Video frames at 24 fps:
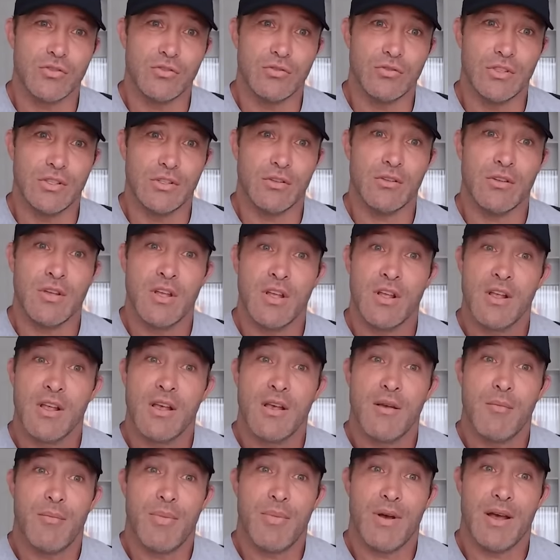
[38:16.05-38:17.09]
Doolittle,
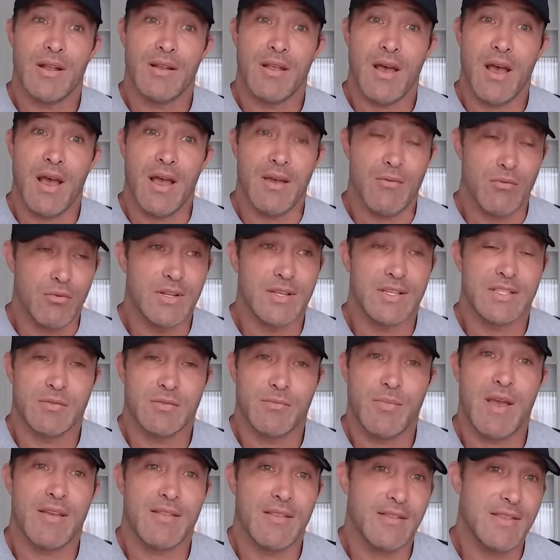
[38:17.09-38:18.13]
but I would
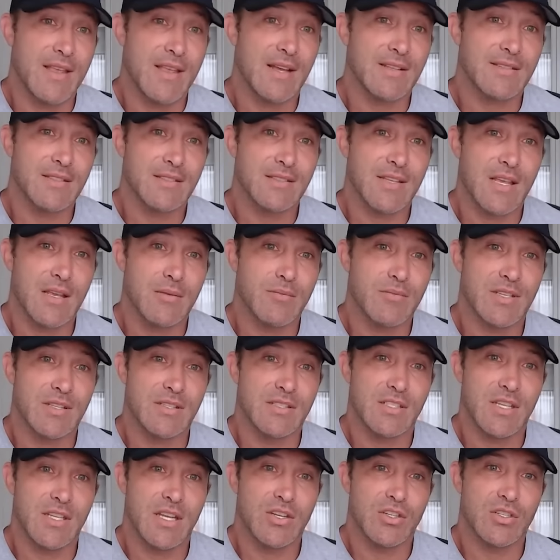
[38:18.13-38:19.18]
expect that that's the same
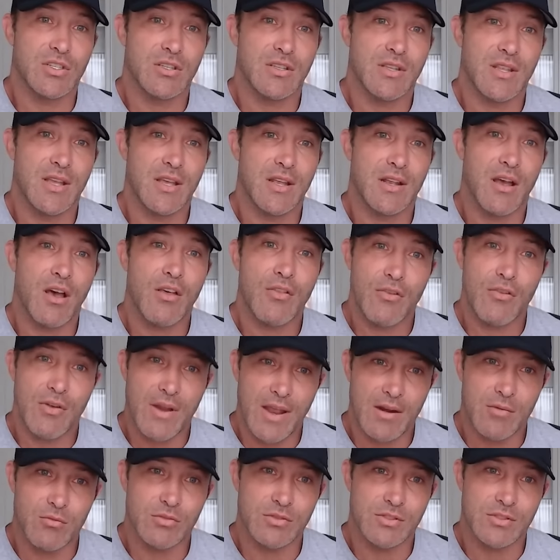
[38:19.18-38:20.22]
sensation that other
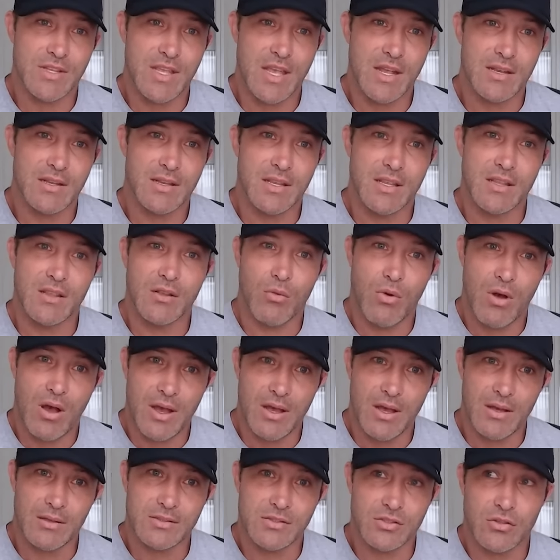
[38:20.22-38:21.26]
animals get in the
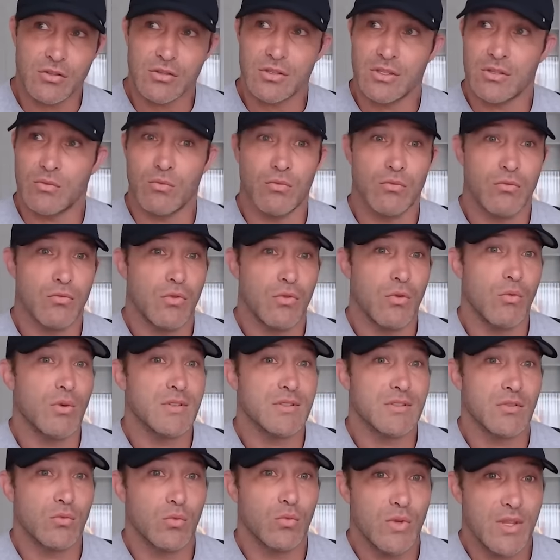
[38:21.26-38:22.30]
wild, certainly the
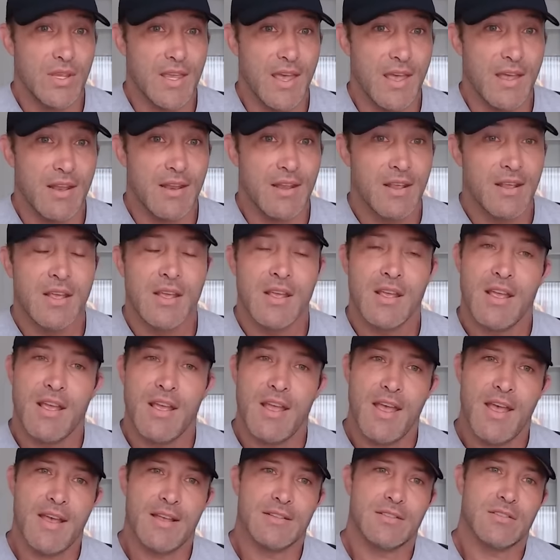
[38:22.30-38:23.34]
ones that we get.
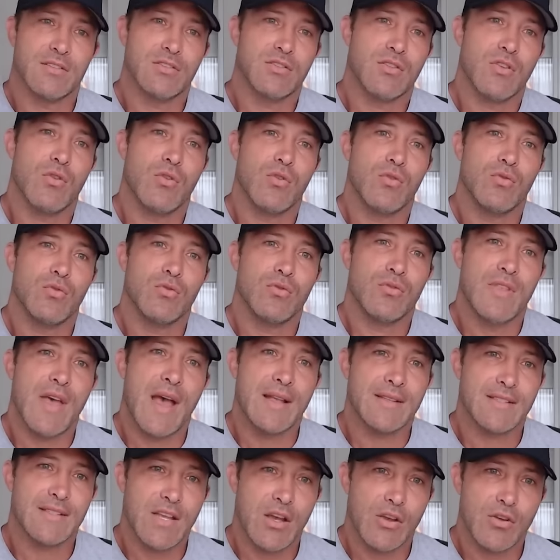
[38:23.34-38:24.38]
And so
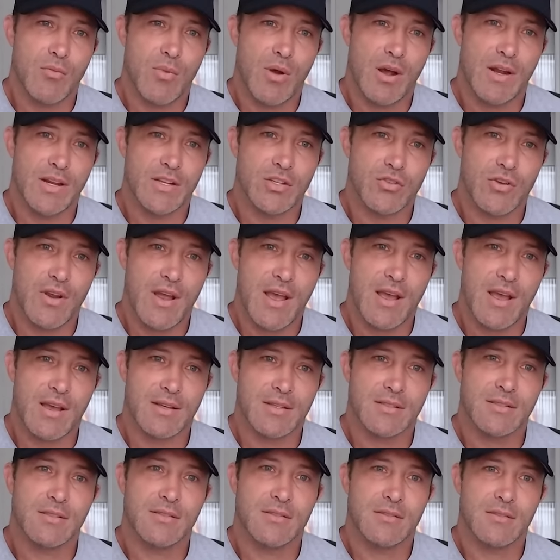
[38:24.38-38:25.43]
that's how your body
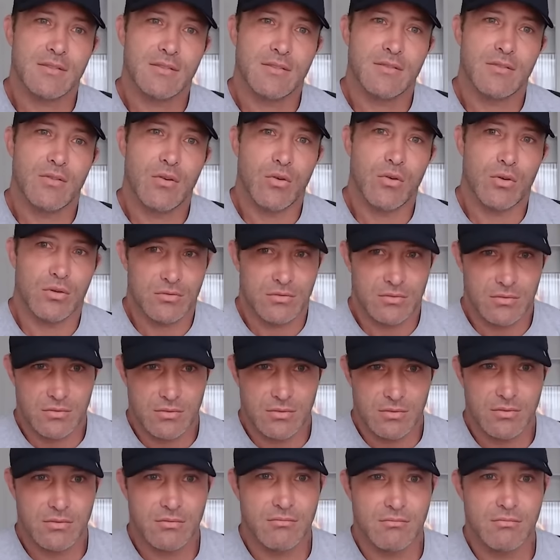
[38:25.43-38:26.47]
tracks or
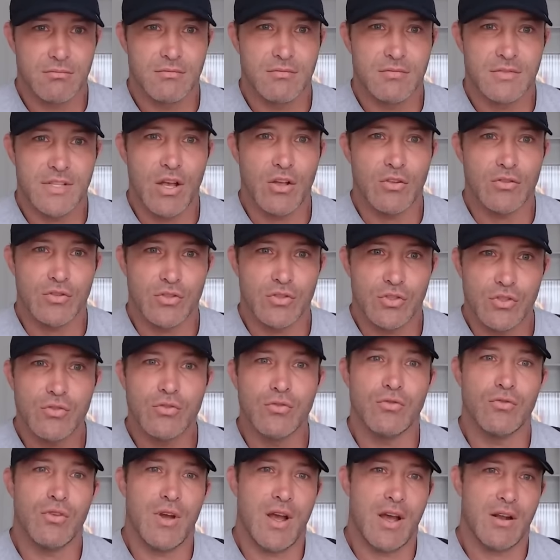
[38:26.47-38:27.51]
tells
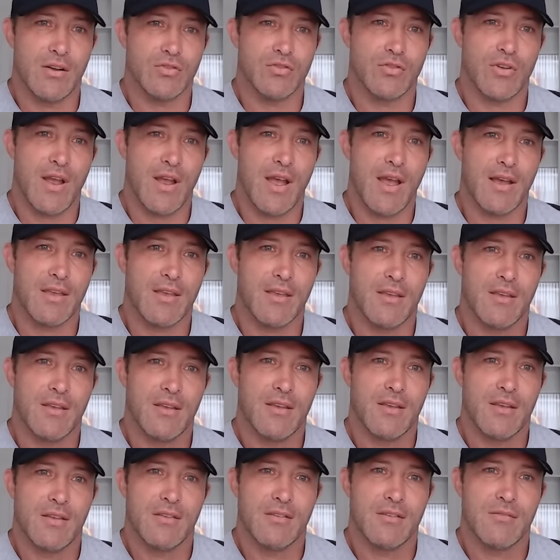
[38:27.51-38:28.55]
you how to track
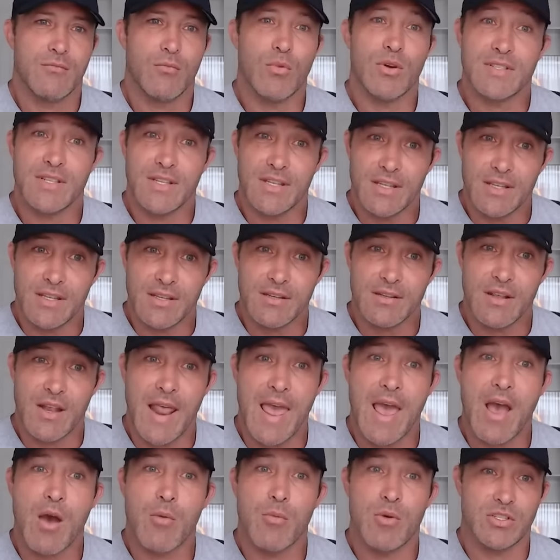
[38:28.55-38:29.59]
what to eat
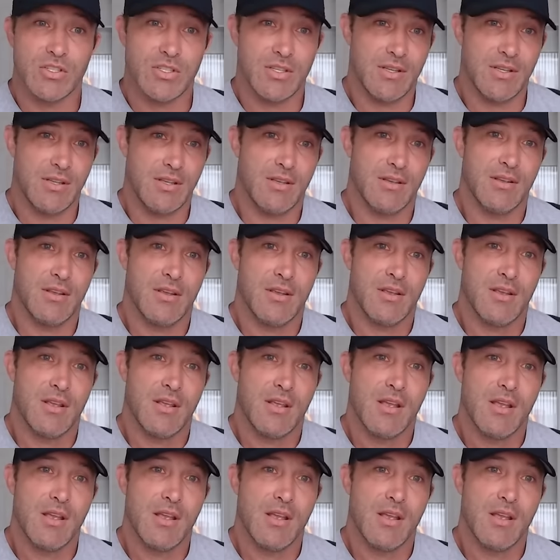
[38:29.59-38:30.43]
and how much to eat.